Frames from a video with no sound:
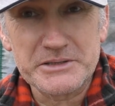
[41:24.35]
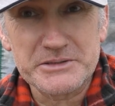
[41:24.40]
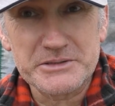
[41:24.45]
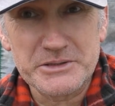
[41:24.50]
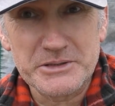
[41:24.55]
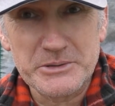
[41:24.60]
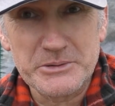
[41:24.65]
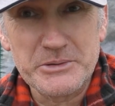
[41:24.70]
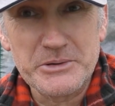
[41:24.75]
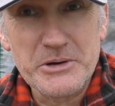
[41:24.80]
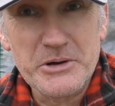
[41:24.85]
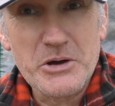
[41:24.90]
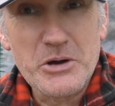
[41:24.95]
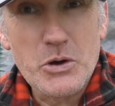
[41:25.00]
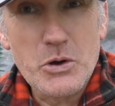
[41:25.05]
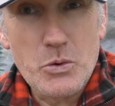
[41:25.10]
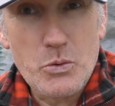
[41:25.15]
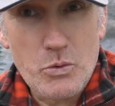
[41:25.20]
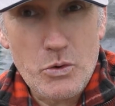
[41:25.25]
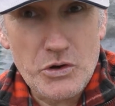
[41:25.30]
So
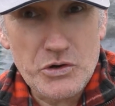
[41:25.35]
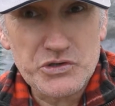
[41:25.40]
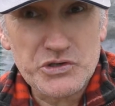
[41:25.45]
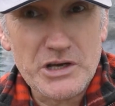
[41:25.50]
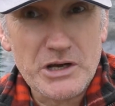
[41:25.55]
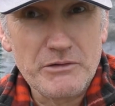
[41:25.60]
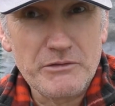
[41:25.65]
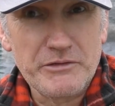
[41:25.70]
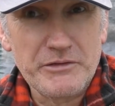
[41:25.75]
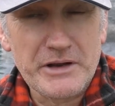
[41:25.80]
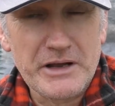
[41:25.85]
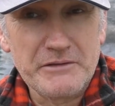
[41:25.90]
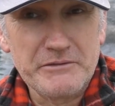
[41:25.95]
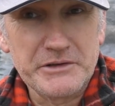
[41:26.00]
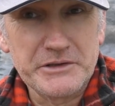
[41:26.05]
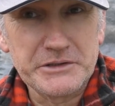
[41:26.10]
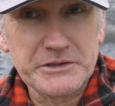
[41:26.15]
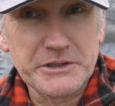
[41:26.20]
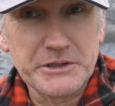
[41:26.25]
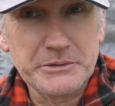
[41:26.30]
watch out for that
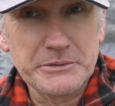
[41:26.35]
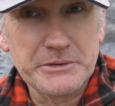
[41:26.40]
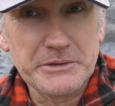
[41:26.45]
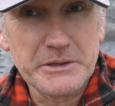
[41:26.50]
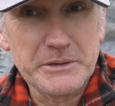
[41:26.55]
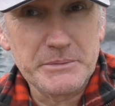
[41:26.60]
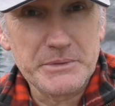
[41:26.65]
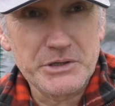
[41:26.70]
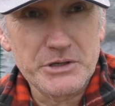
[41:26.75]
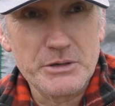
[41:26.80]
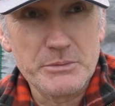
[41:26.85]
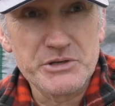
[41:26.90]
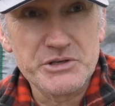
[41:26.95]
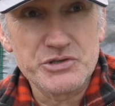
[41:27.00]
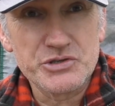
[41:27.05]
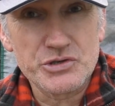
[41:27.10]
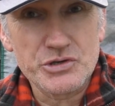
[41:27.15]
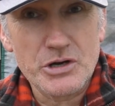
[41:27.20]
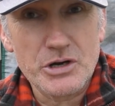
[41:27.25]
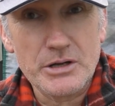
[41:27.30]
video, it'll be coming
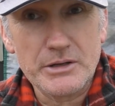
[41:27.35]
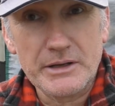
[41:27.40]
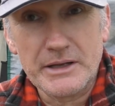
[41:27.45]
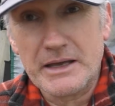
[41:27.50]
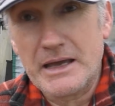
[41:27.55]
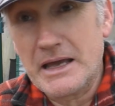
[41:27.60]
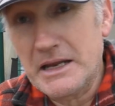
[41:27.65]
shortly.